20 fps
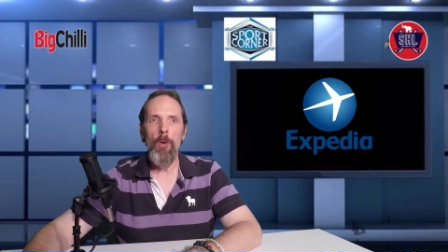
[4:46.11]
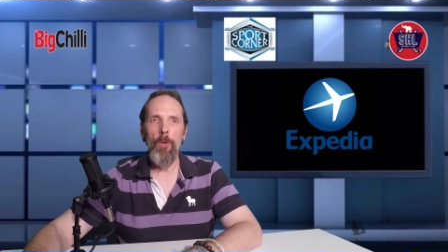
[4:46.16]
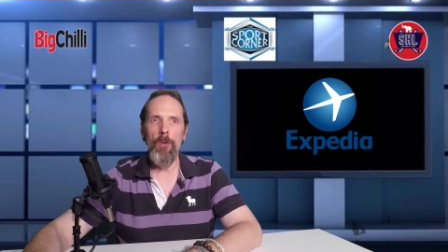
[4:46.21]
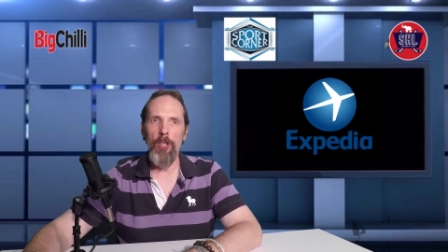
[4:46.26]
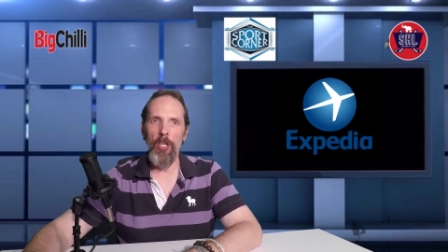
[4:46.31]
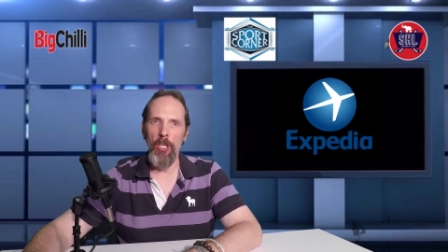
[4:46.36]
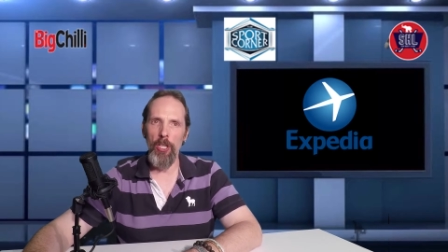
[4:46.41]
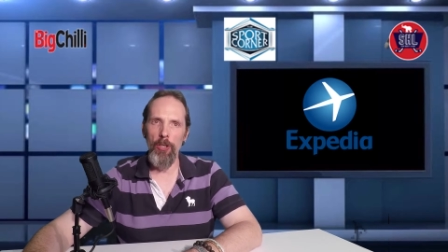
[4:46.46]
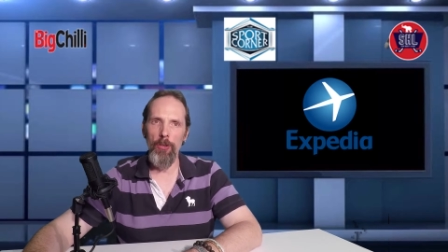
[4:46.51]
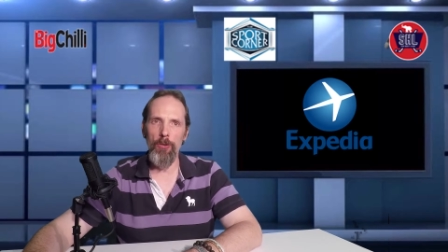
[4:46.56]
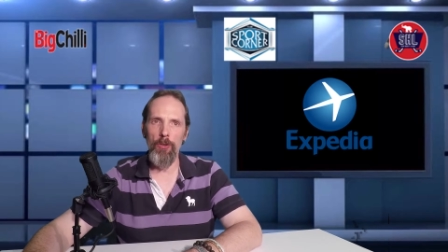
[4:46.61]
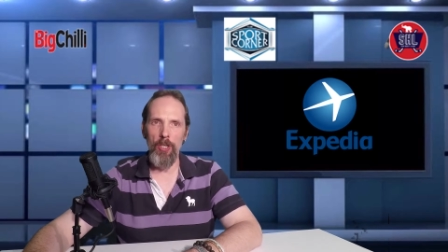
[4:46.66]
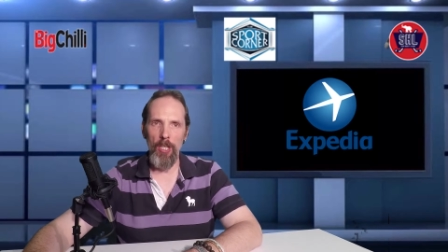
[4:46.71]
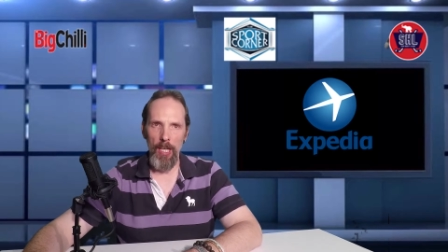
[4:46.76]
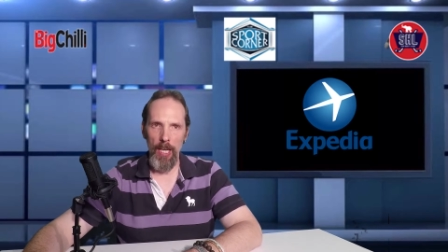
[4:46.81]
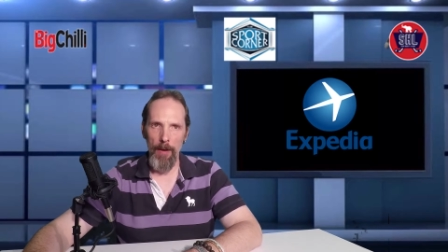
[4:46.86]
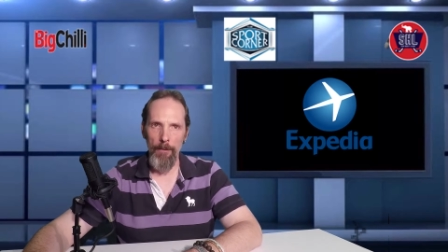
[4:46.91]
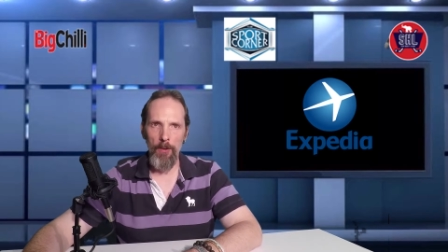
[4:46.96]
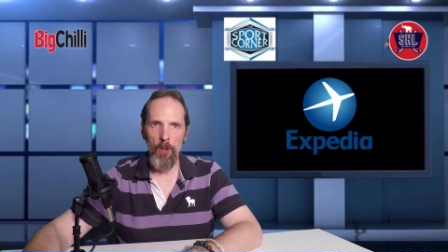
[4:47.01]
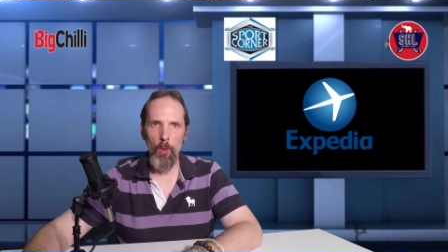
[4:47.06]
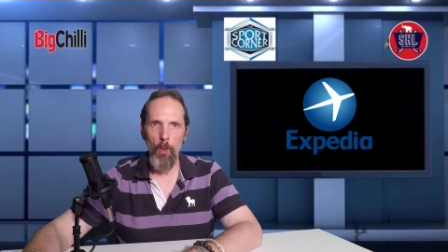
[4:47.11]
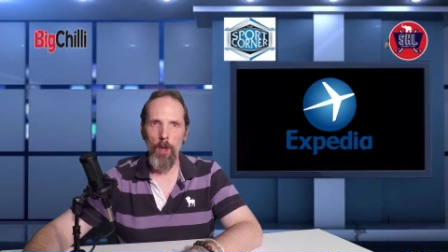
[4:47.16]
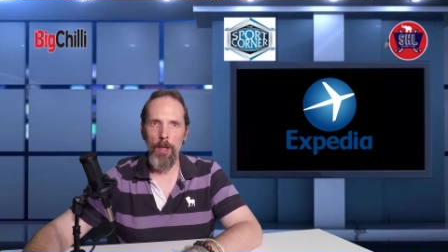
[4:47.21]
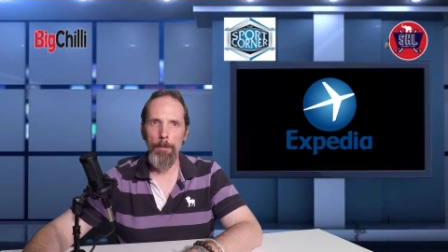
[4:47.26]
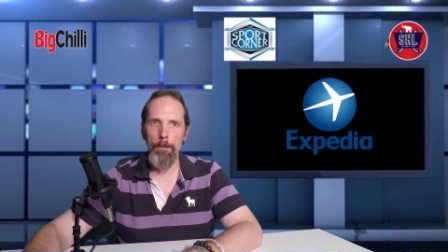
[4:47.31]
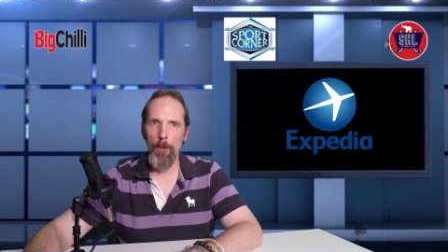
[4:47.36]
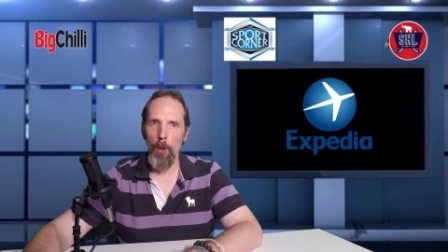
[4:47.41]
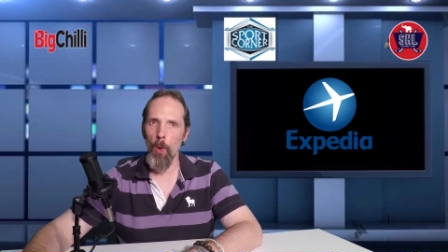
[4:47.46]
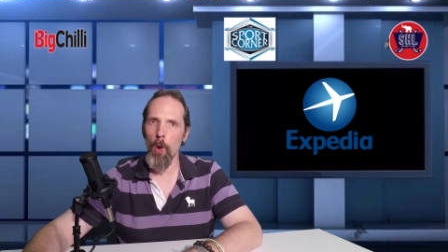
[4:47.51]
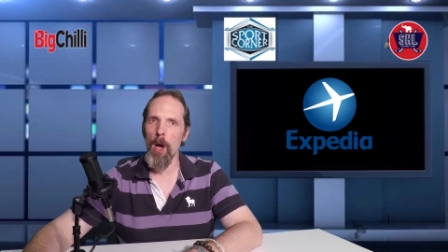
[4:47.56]
with a huge
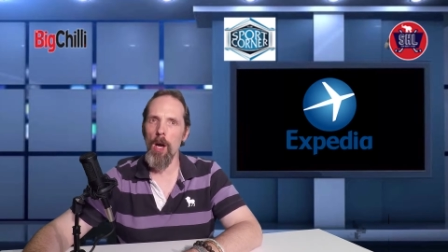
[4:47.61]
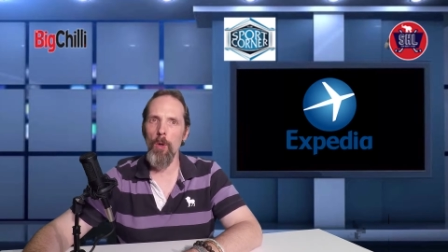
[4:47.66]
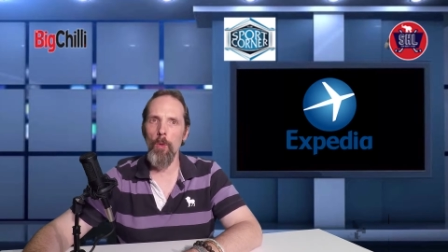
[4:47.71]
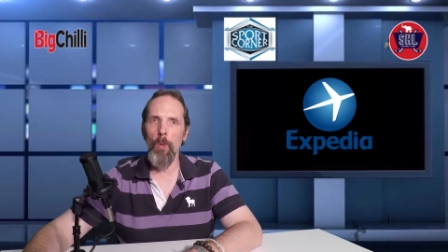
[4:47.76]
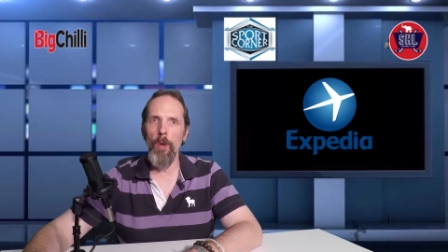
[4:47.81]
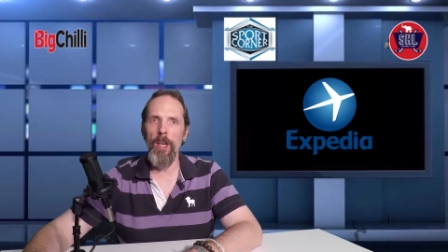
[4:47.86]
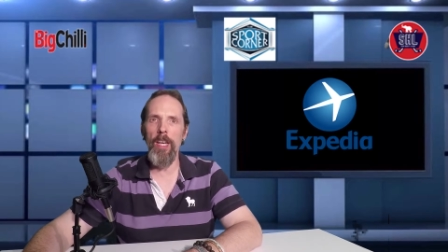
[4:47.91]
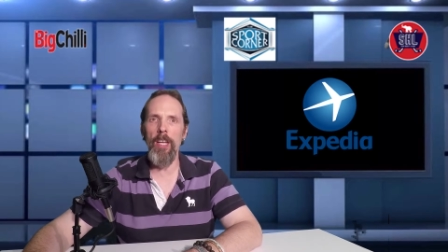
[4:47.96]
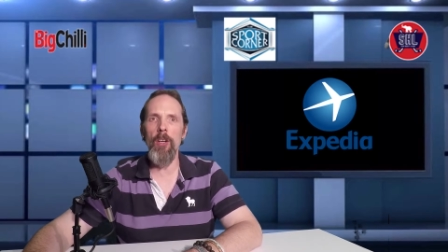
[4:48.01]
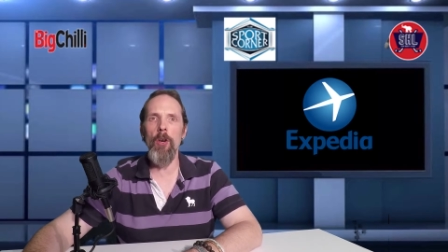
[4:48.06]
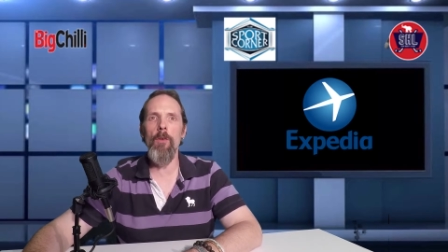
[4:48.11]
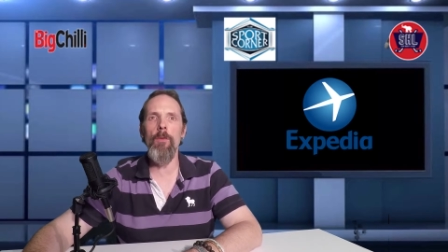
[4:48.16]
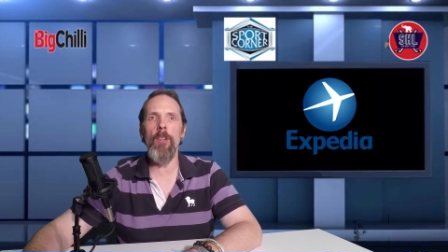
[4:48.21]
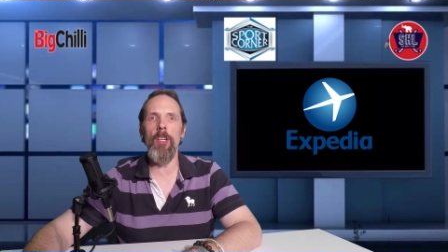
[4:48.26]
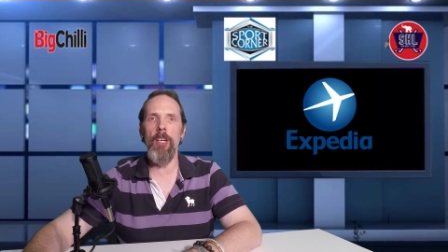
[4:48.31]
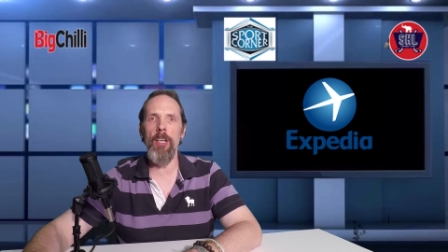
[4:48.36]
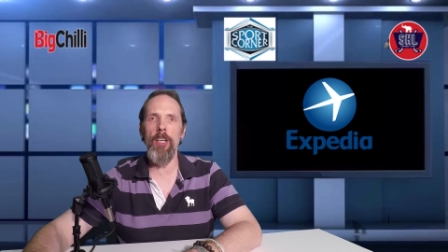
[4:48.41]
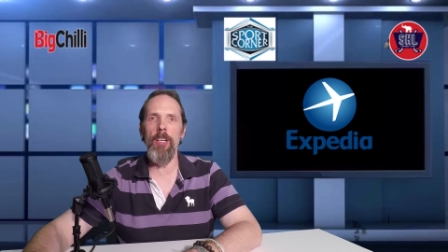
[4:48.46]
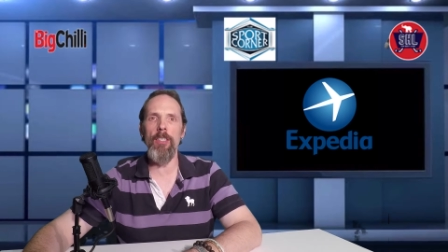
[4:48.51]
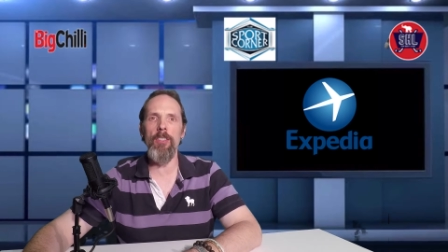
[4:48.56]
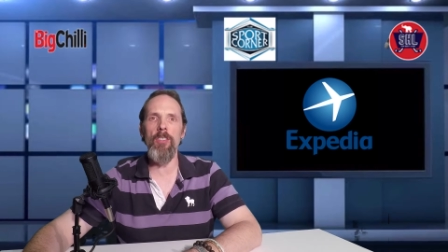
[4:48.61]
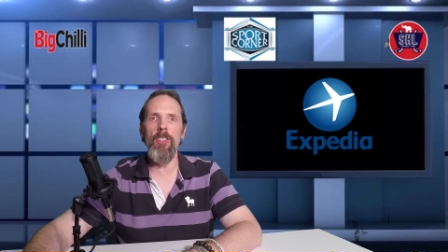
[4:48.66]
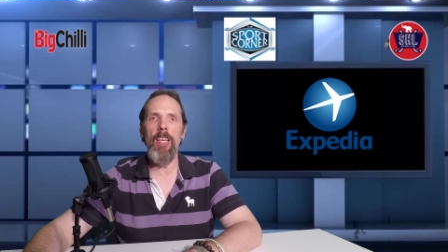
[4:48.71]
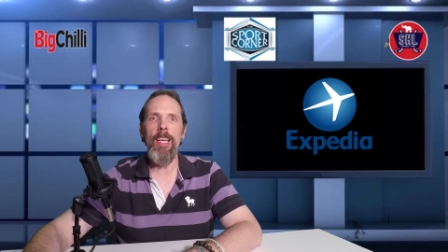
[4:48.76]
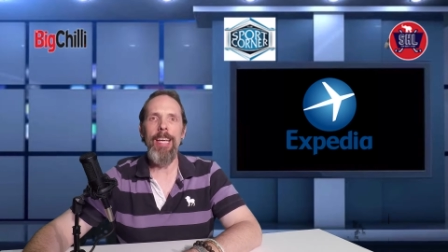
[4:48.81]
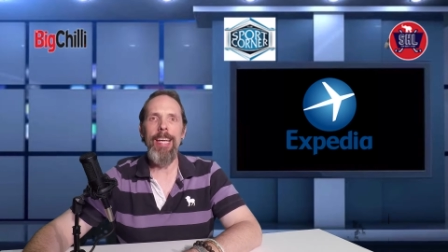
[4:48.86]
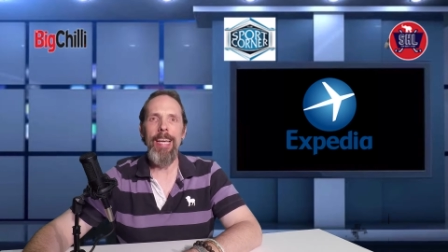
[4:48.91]
11-1 blowout win over Hertz